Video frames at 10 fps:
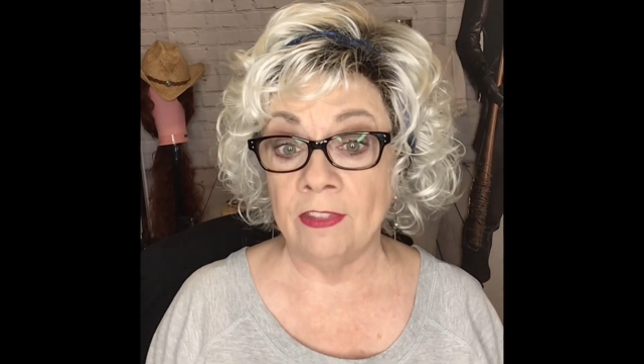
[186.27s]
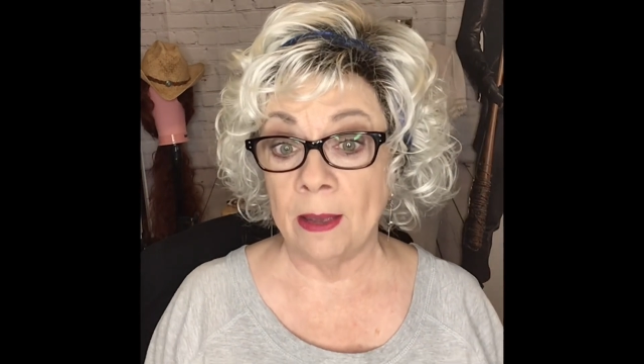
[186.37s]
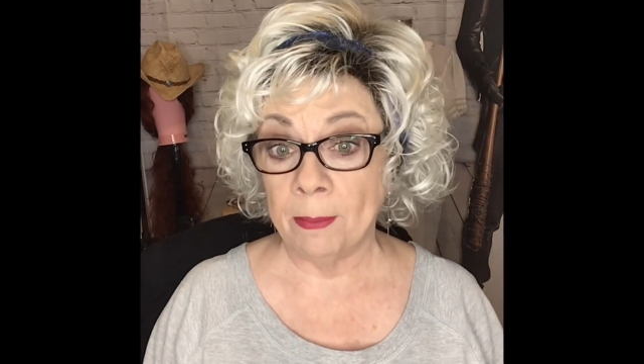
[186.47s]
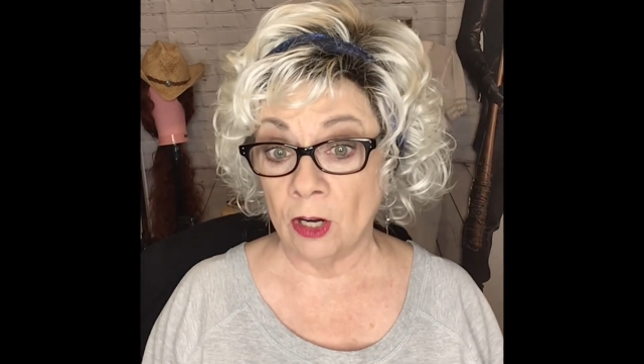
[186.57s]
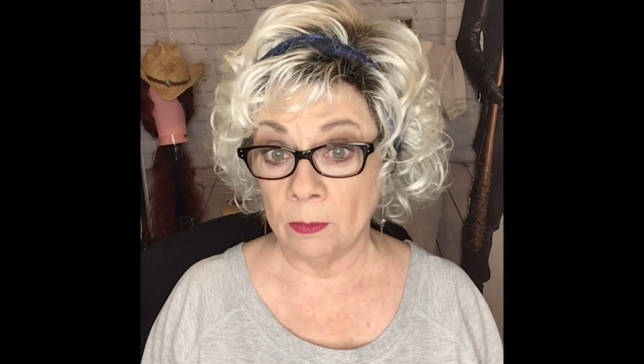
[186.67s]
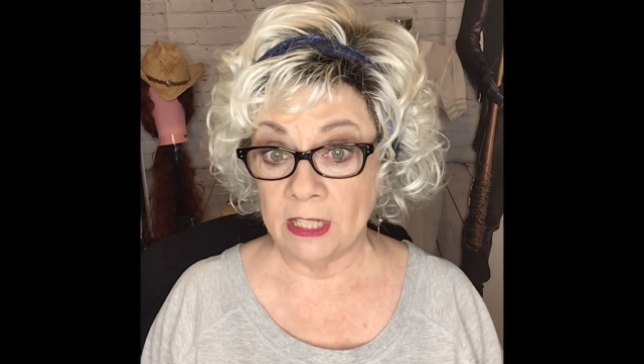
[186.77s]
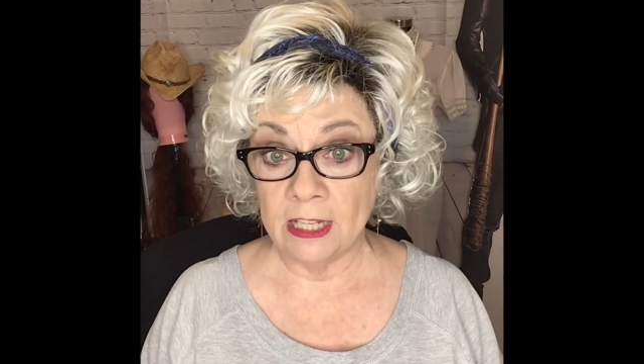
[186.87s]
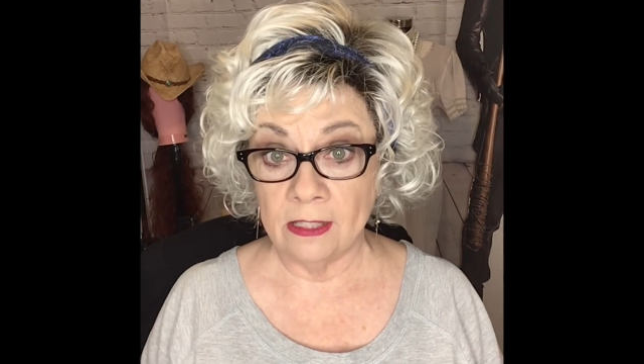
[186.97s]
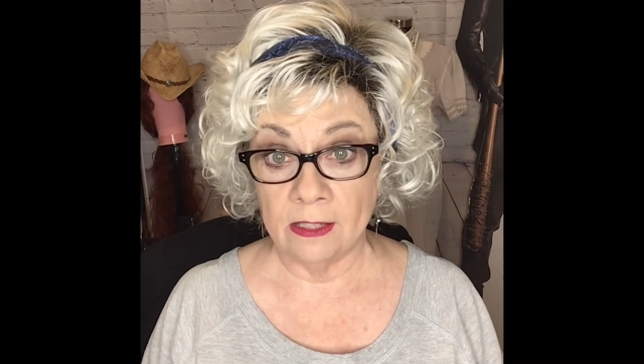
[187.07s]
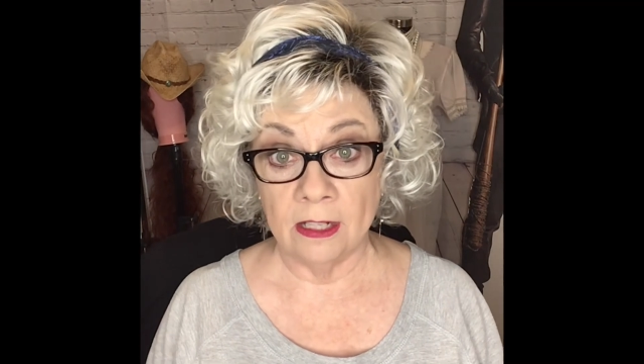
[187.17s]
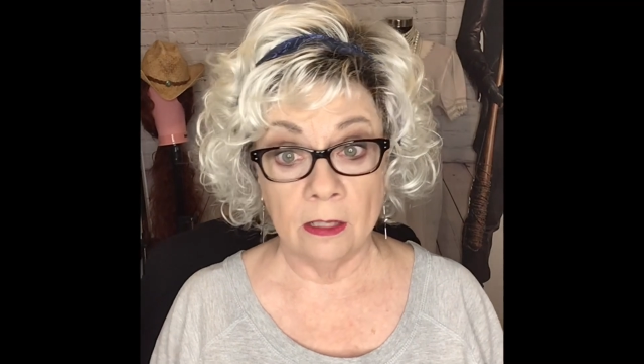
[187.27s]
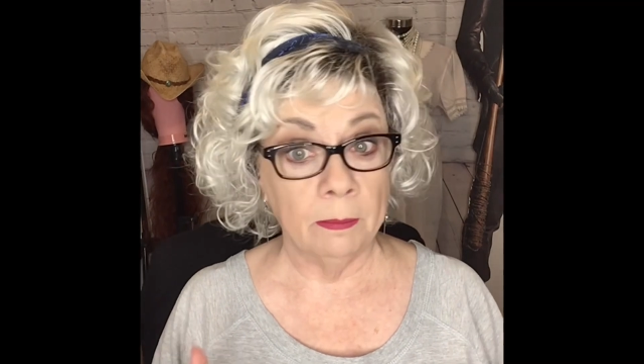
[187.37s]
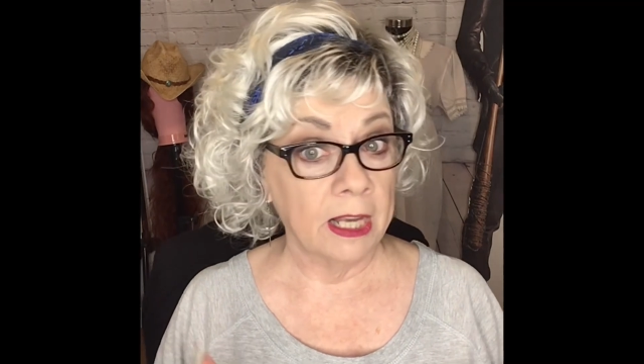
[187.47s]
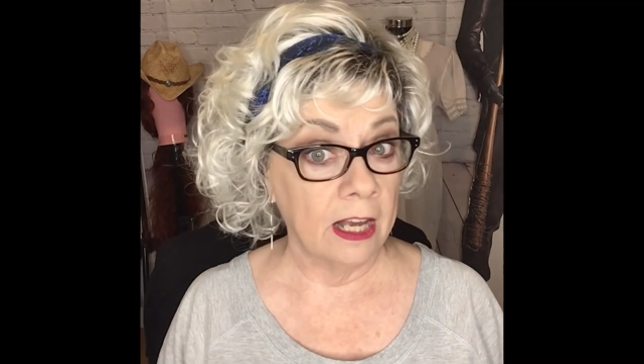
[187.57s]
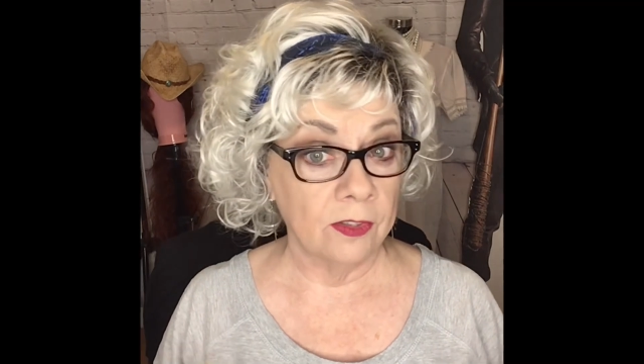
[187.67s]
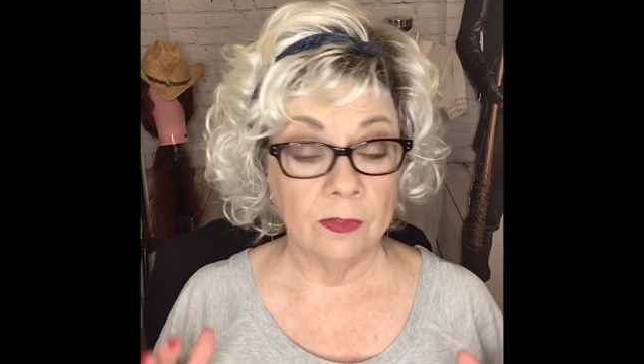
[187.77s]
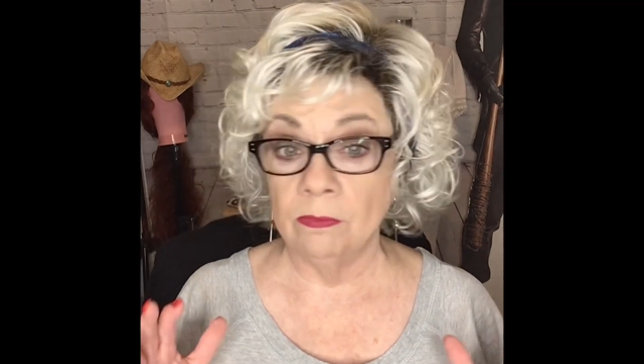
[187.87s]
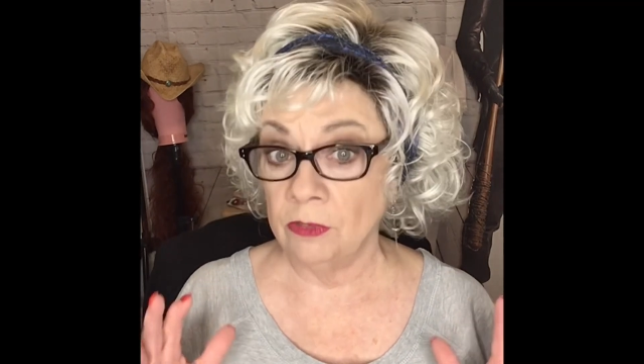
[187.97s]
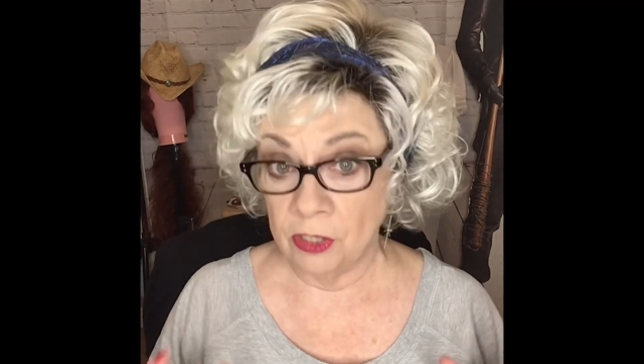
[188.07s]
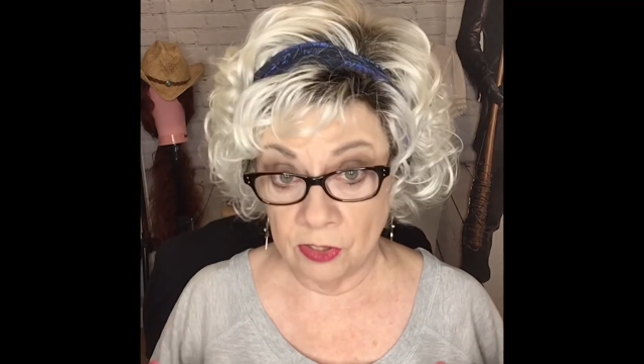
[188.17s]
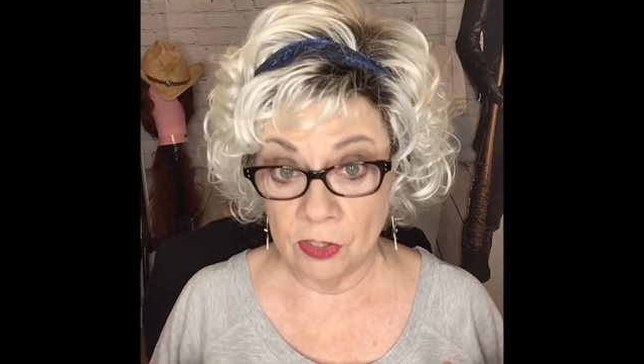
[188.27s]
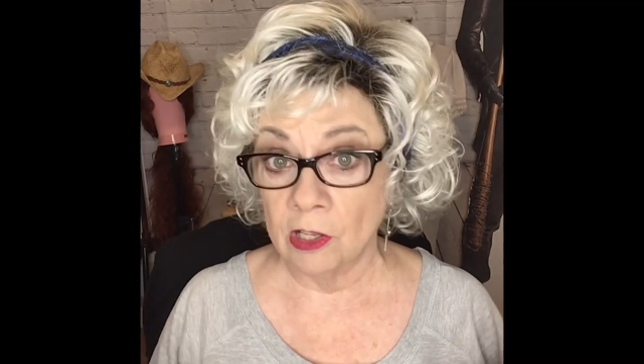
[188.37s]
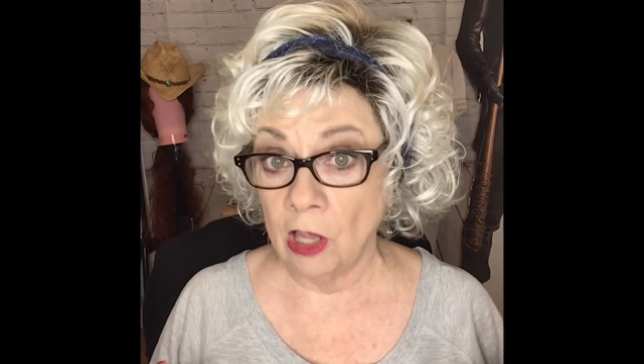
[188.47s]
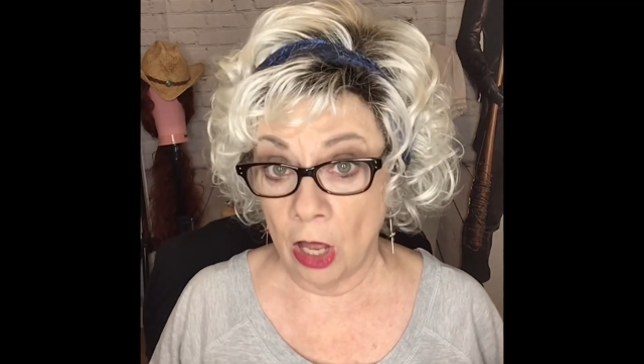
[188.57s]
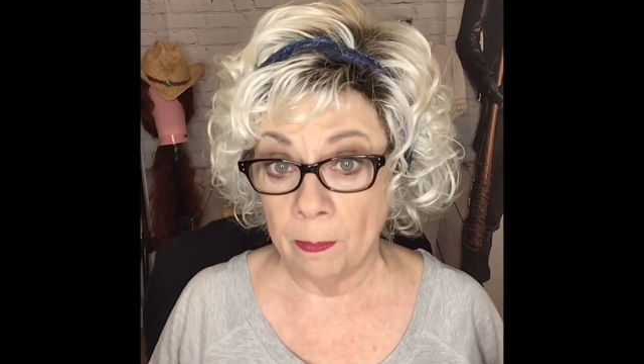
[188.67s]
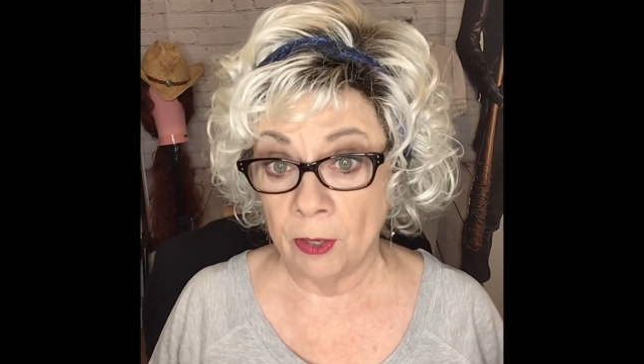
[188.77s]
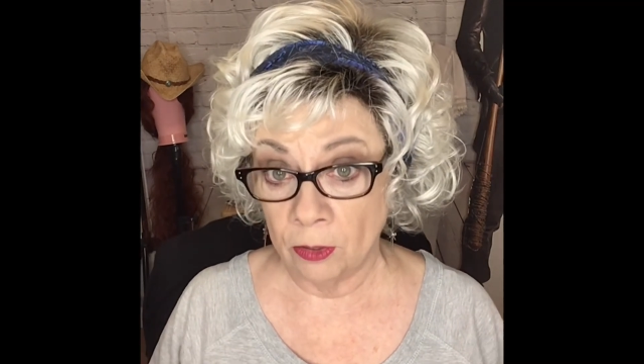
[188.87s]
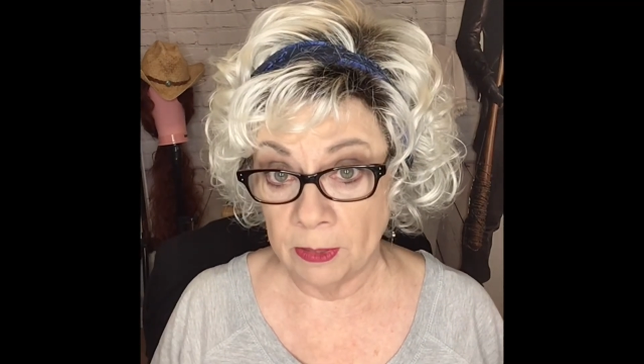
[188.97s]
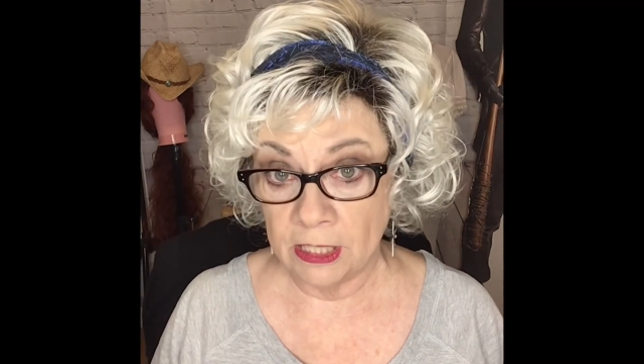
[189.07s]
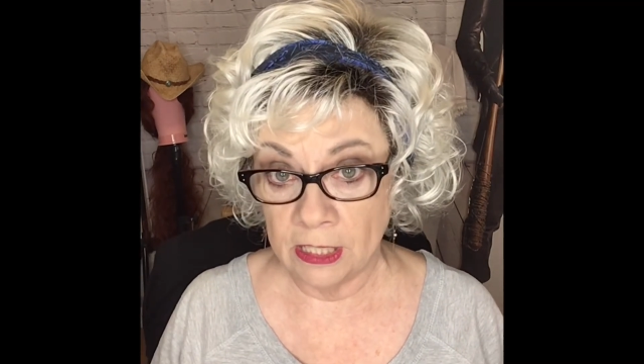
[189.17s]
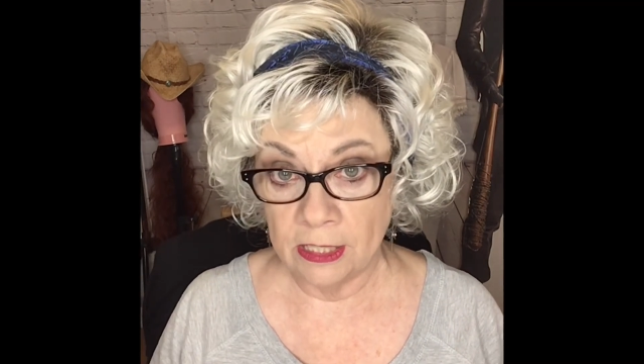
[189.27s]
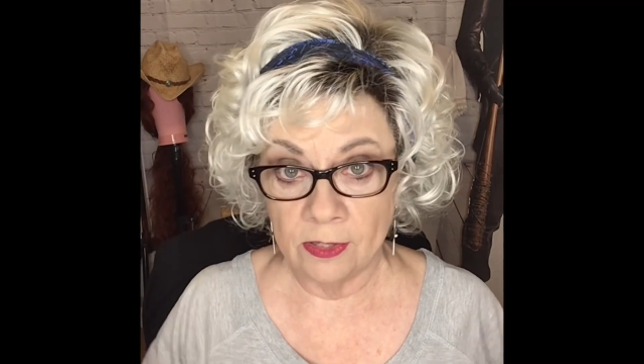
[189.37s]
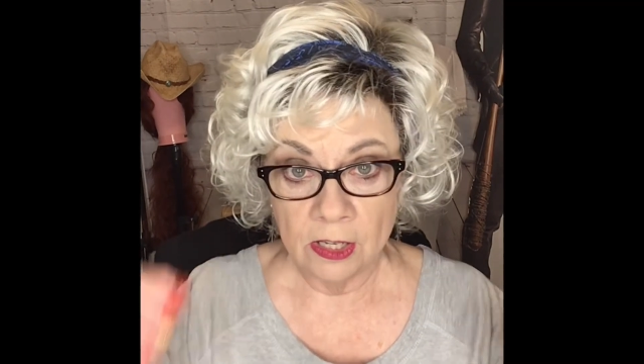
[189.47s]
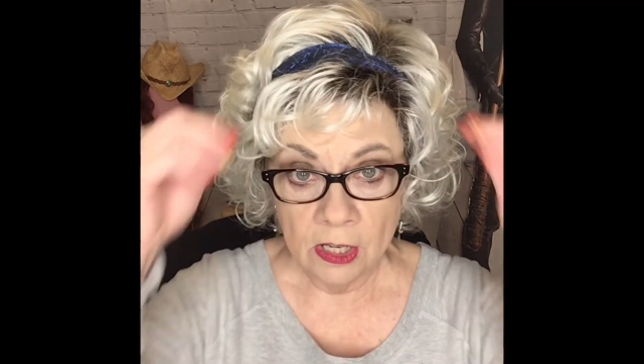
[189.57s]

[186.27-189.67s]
that permatease in it because this is a lot of permatease.